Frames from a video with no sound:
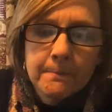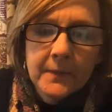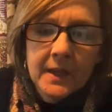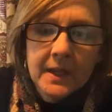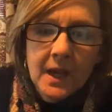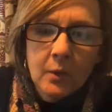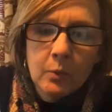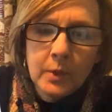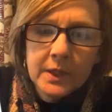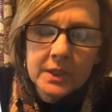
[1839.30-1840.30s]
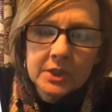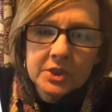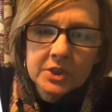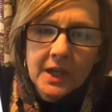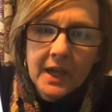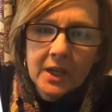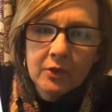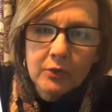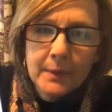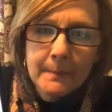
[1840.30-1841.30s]
And I wish I could
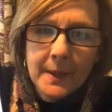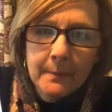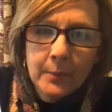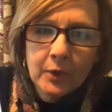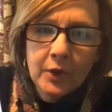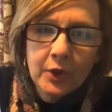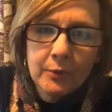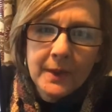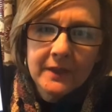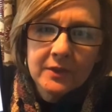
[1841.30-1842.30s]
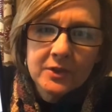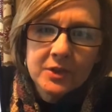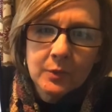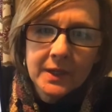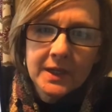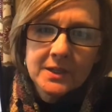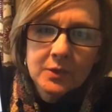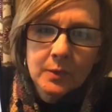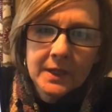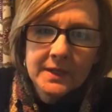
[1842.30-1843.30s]
remember who made their
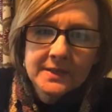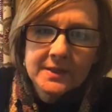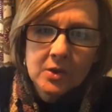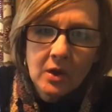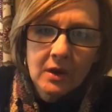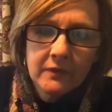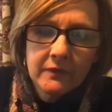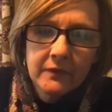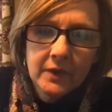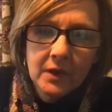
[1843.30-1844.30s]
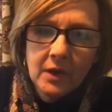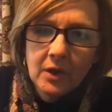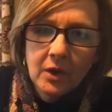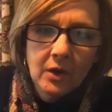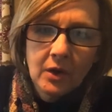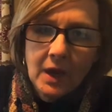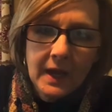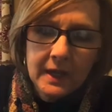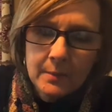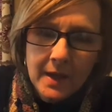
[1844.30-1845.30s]
2020 scarf or
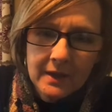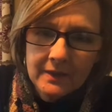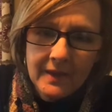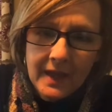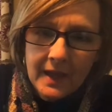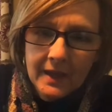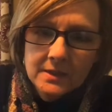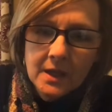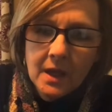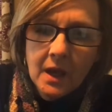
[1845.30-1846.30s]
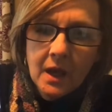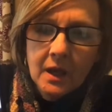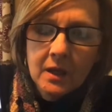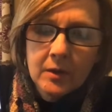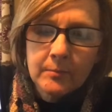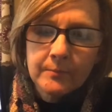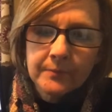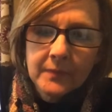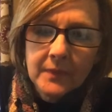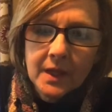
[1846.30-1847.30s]
item out of that.
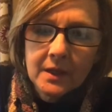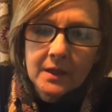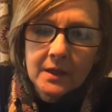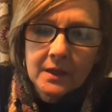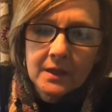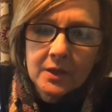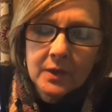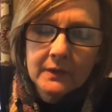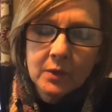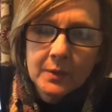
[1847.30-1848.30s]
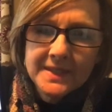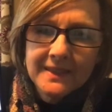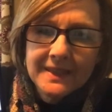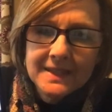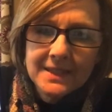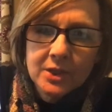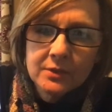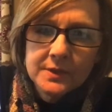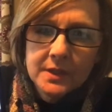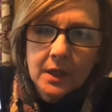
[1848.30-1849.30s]
Whoever it was, I think used